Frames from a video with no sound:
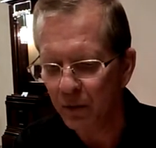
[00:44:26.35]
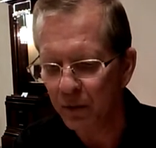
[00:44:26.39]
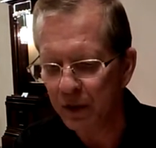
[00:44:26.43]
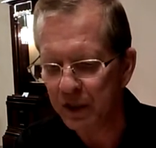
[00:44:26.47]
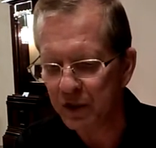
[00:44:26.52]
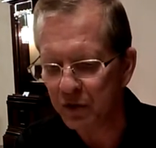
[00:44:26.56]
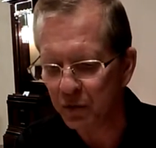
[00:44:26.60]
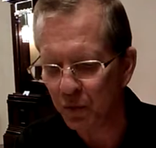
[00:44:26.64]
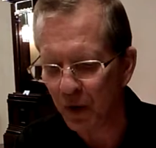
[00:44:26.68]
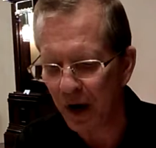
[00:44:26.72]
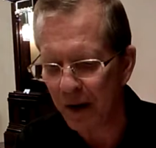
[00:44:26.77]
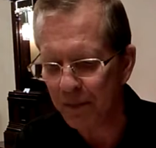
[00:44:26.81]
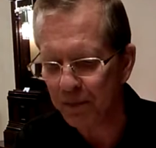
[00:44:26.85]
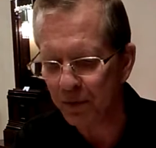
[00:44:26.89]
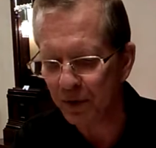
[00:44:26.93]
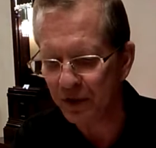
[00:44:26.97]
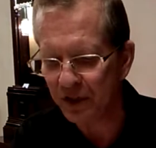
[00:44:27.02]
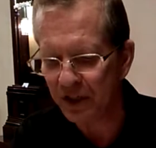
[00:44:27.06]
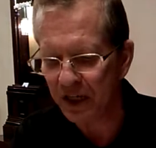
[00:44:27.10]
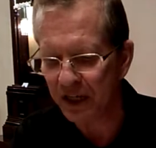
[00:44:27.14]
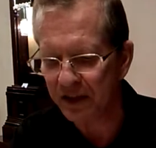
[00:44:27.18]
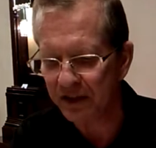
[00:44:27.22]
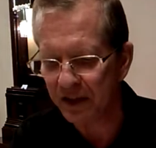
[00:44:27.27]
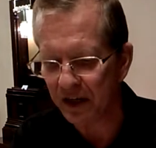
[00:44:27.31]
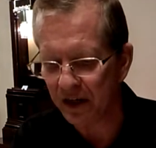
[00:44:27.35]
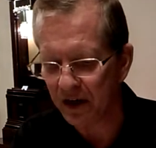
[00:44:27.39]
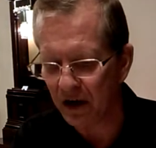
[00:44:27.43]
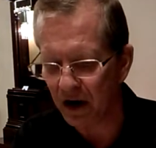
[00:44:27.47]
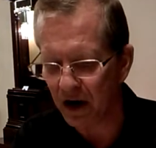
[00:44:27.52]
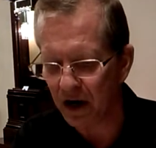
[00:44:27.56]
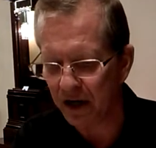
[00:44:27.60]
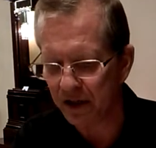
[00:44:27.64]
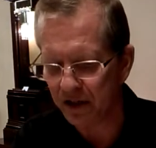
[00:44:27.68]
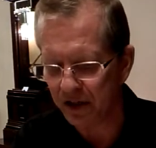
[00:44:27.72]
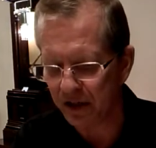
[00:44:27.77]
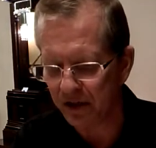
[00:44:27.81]
which represent the
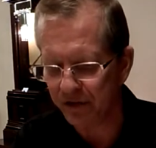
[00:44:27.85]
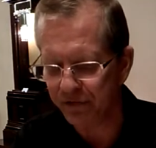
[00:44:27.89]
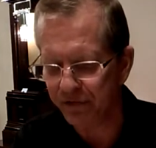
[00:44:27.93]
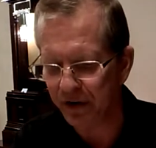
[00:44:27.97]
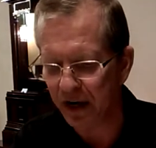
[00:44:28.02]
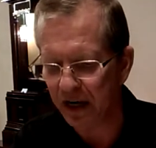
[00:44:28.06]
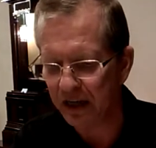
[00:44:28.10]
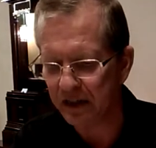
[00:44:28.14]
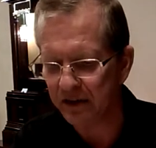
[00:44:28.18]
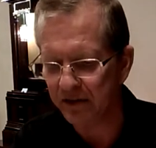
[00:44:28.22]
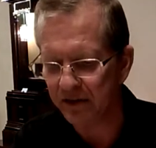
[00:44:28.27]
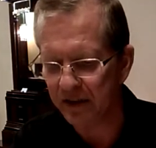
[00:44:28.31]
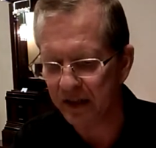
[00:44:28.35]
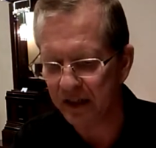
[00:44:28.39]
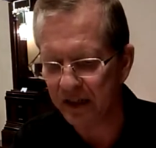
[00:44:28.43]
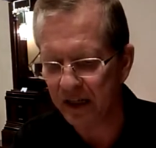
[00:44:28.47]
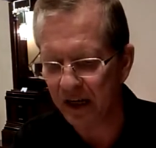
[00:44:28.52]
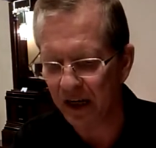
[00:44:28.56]
cause and effect of the